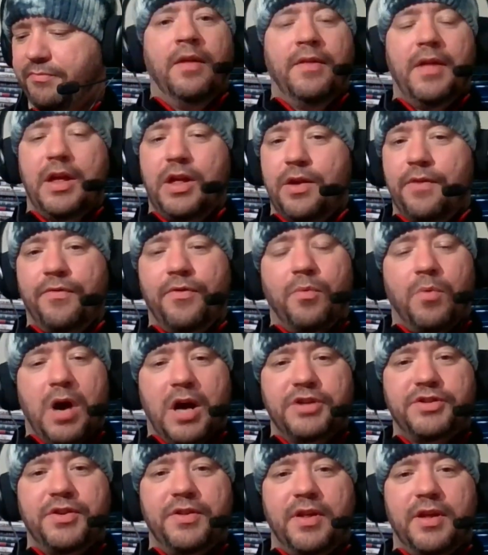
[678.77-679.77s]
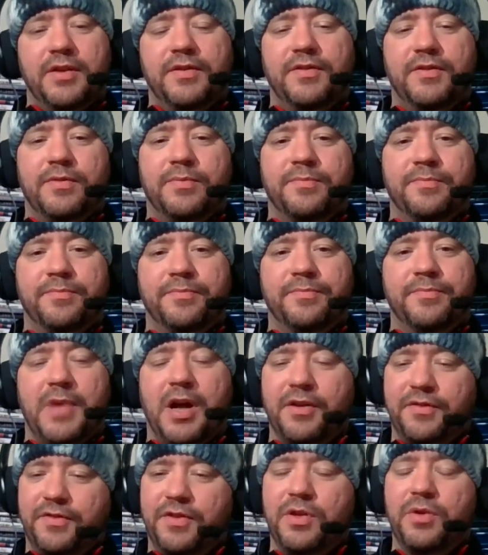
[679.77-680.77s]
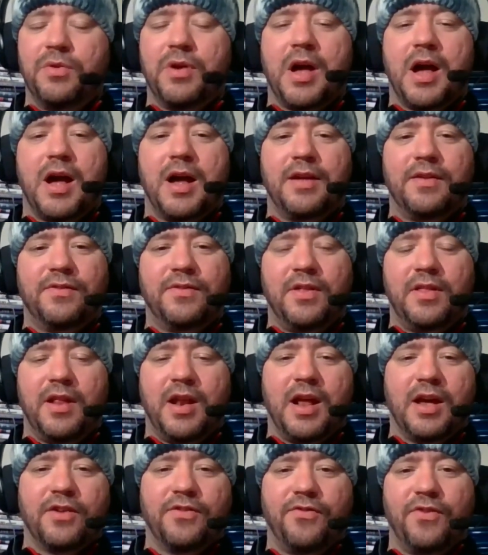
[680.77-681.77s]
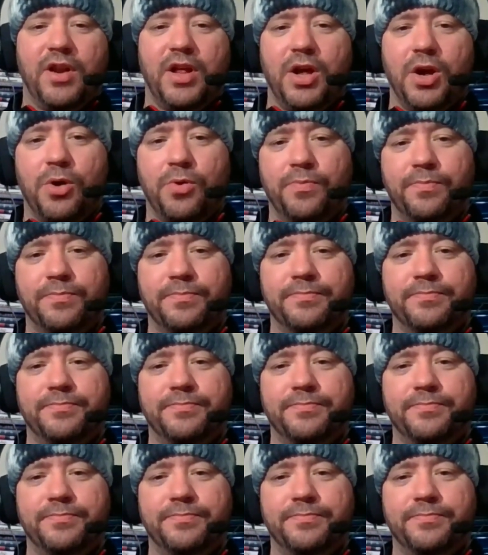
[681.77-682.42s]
Thank you for watching this. I'll see you guys in the next video.